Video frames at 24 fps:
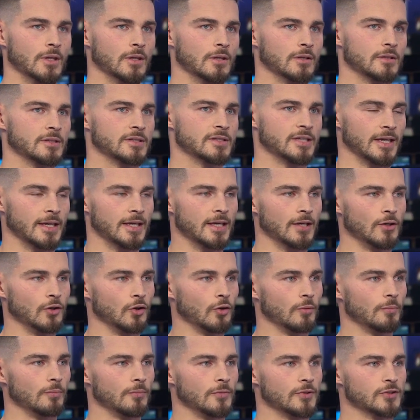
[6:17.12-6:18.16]
taking
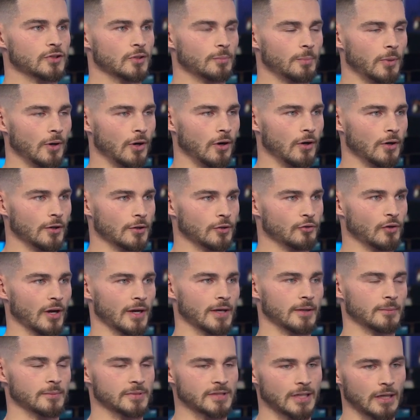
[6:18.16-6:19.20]
up the support and
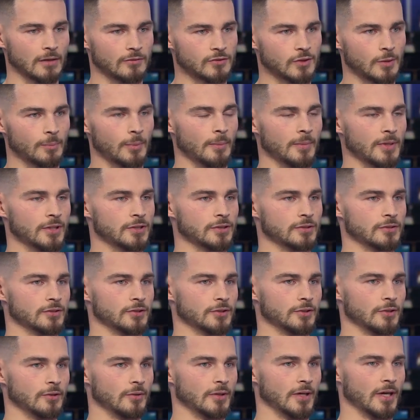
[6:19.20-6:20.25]
granting themselves the permission
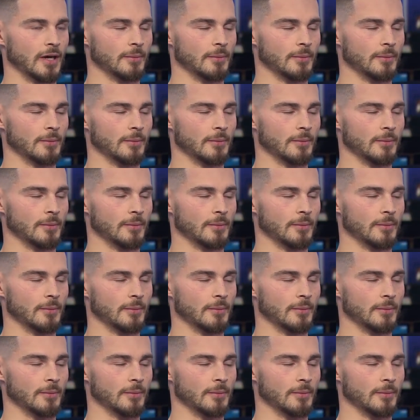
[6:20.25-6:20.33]
to do it.